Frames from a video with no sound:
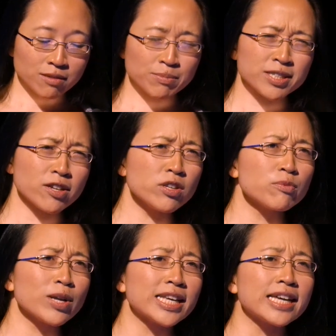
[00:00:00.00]
but it's only
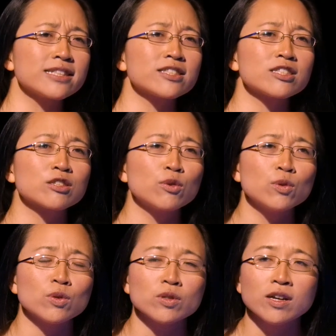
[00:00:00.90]
really in
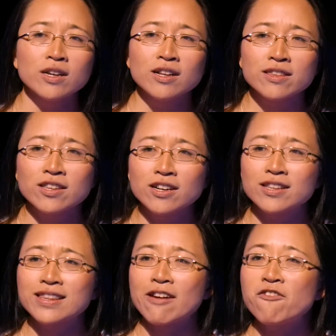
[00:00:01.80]
school
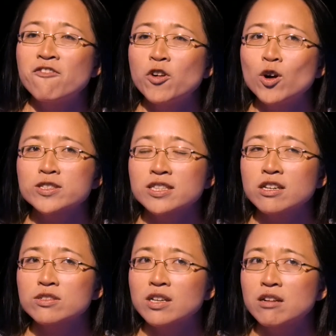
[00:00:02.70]
that they force
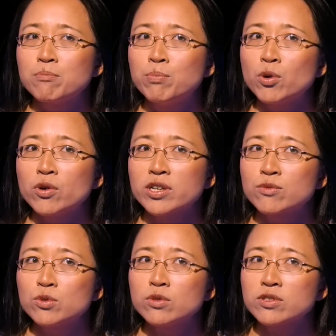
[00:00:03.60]
those kind of
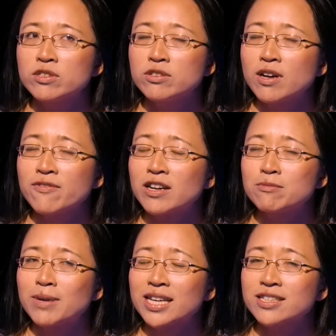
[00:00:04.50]
boring rules on you. I
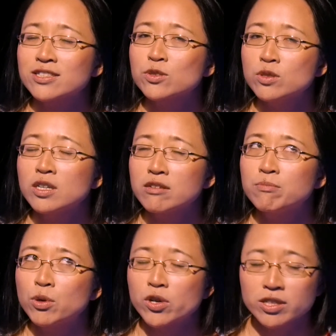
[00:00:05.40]
found math in school kind
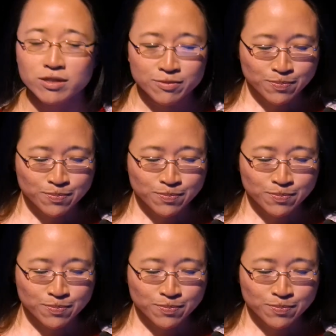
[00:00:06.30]
of boring.